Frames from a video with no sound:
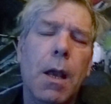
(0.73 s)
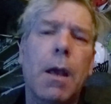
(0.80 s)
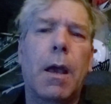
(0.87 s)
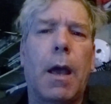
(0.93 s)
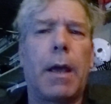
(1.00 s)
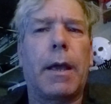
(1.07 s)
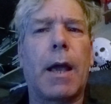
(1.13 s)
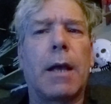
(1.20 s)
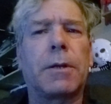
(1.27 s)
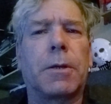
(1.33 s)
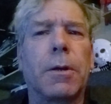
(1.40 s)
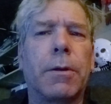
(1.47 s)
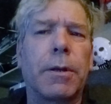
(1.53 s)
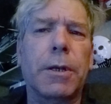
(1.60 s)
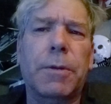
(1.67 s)
How you guys
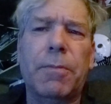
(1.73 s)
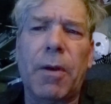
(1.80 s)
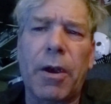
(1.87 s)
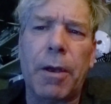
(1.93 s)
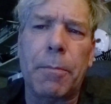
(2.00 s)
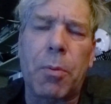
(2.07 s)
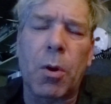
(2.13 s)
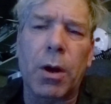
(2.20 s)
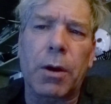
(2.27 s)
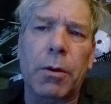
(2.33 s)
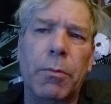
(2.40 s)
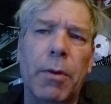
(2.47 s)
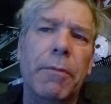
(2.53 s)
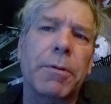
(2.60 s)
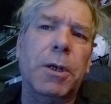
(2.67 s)
doing? This is very important in
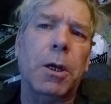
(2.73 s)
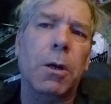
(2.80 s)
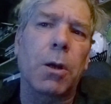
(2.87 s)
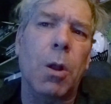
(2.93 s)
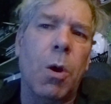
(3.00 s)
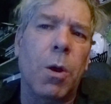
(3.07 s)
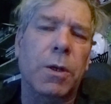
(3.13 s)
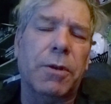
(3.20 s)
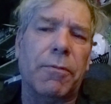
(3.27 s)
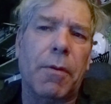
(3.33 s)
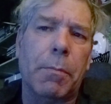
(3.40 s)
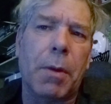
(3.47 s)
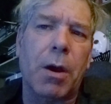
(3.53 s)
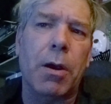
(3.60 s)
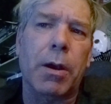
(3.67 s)
reference to the laws of
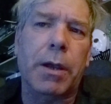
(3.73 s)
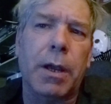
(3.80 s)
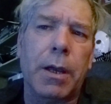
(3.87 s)
America.